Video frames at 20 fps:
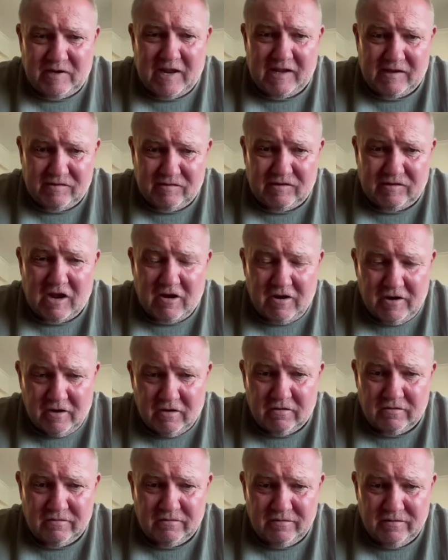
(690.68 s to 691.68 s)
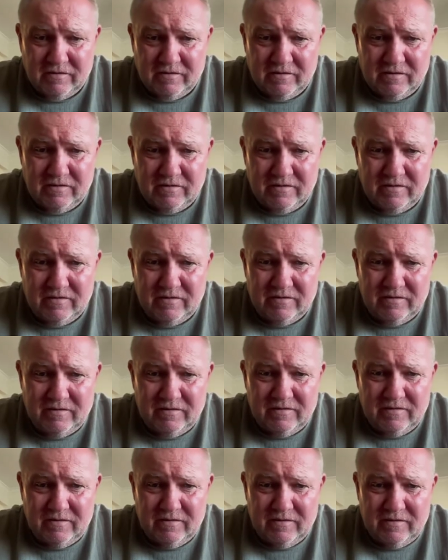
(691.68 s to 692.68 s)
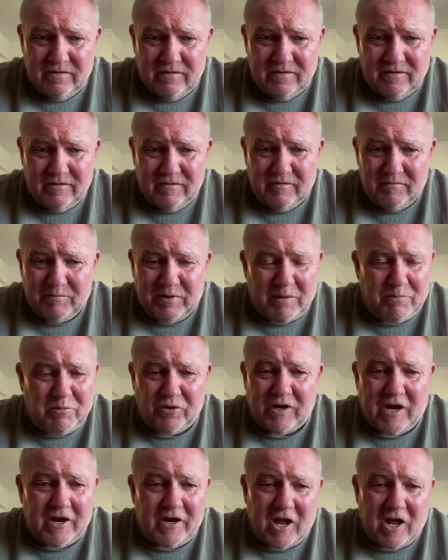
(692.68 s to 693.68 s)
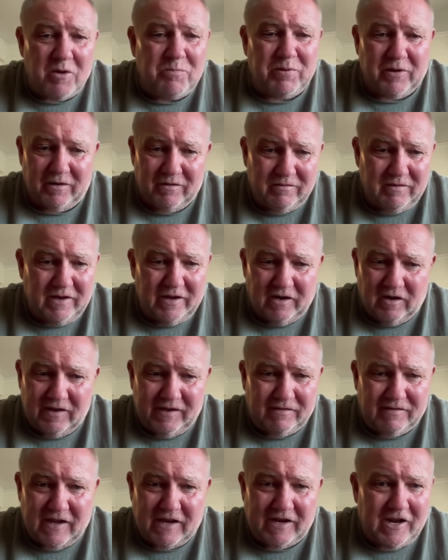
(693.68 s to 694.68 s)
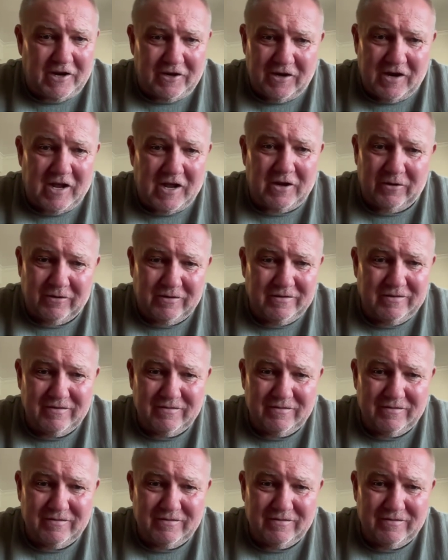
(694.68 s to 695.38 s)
text going on. People don't open a link they don't know.